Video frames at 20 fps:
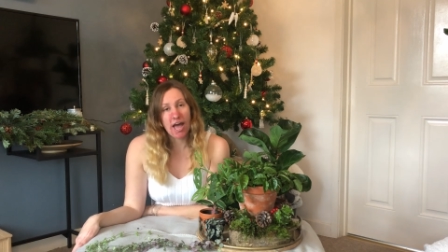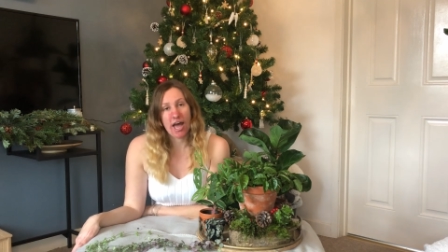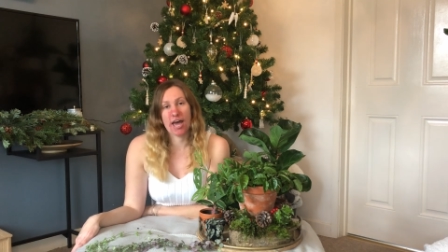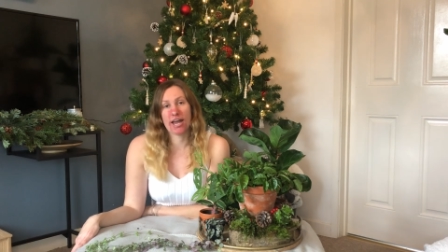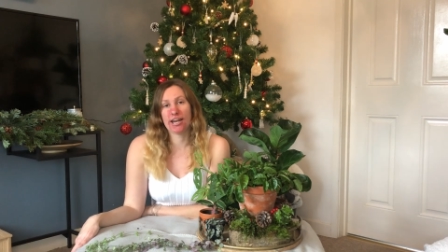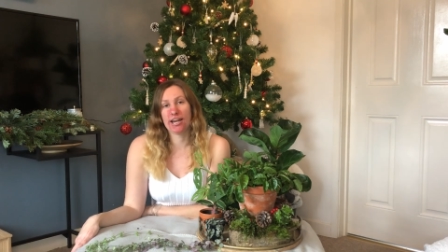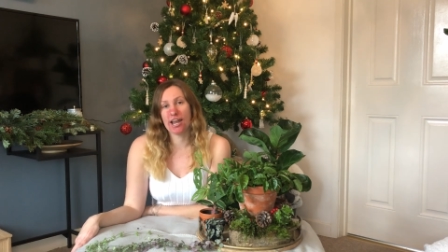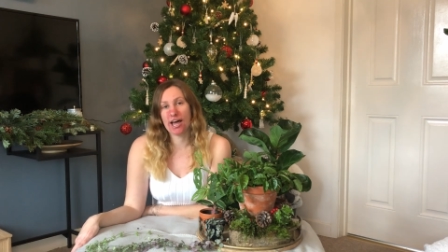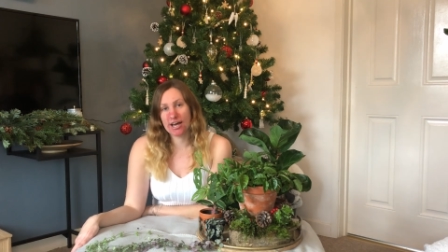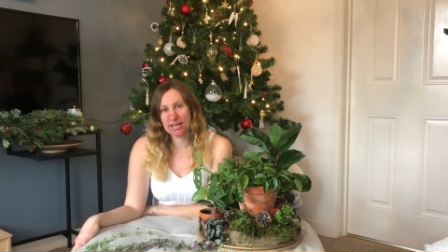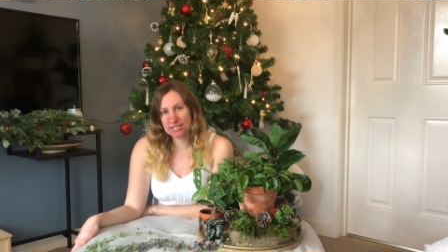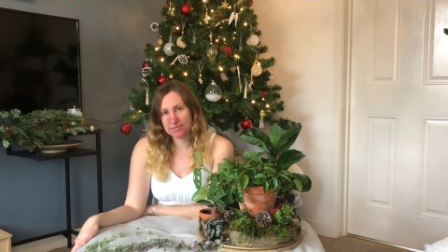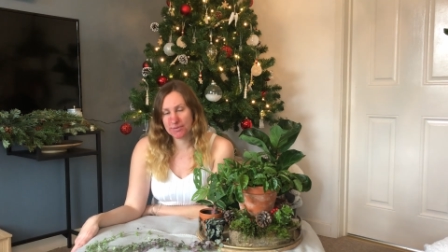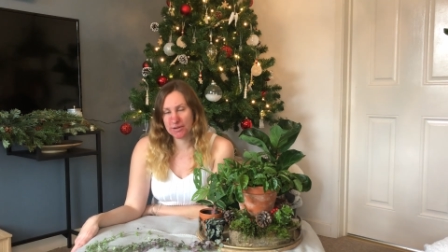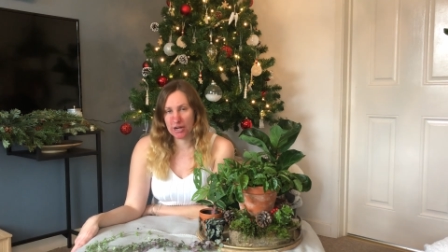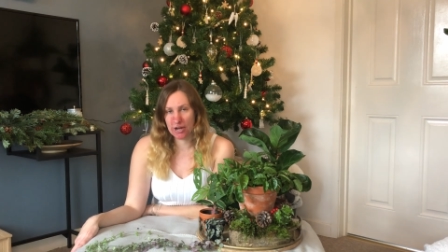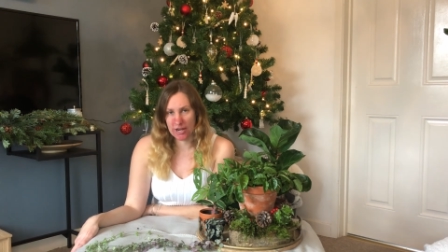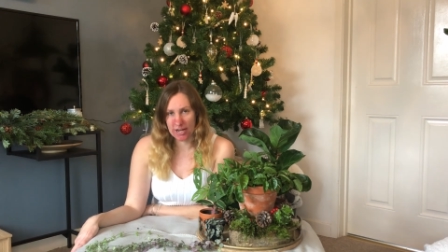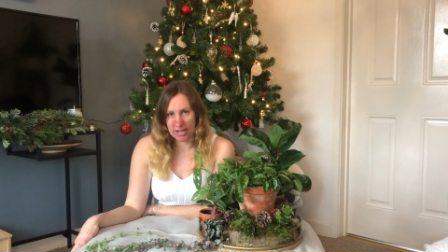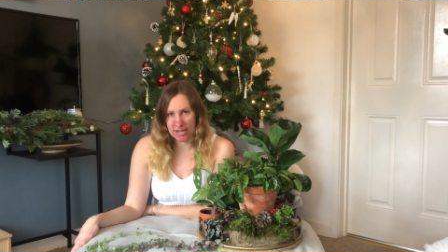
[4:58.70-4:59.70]
And last but
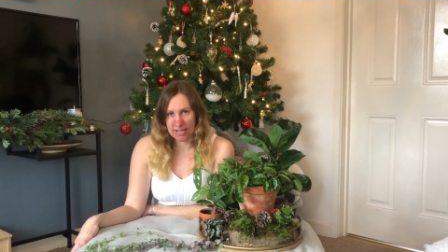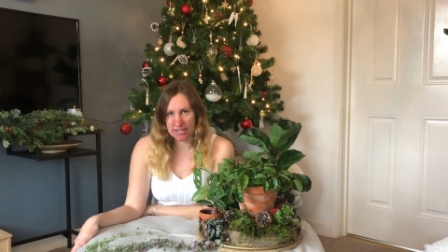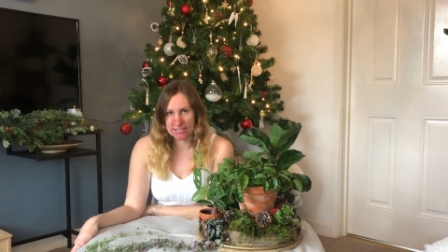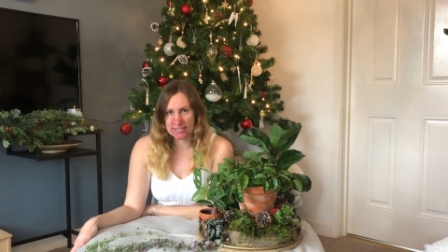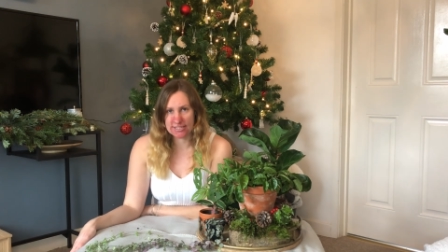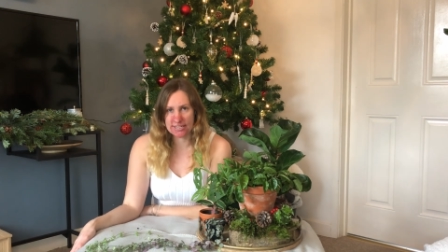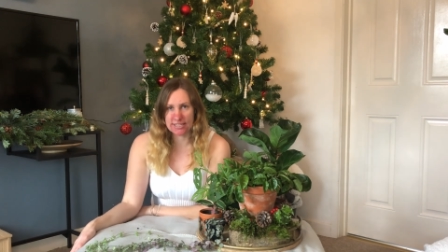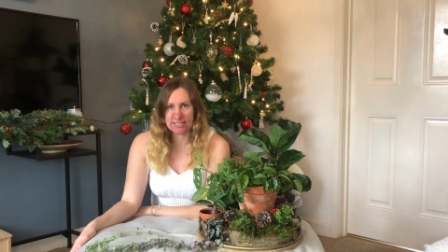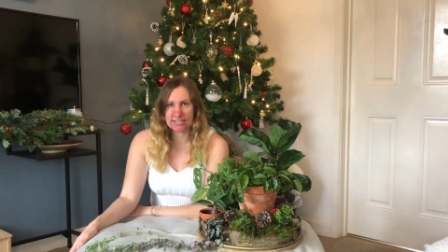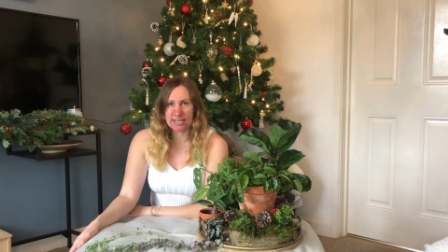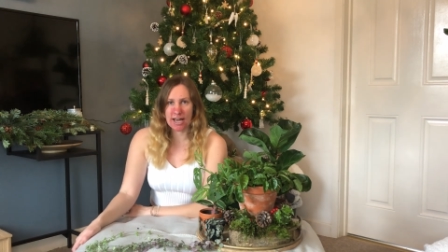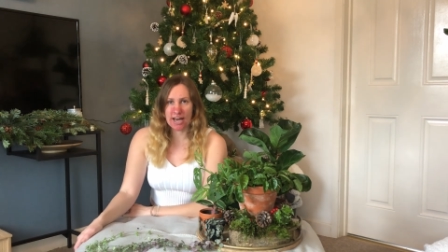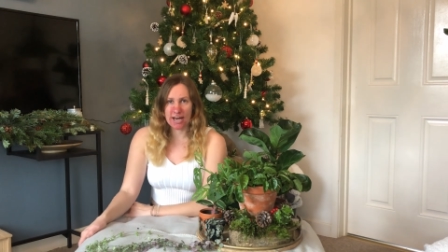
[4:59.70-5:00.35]
not least is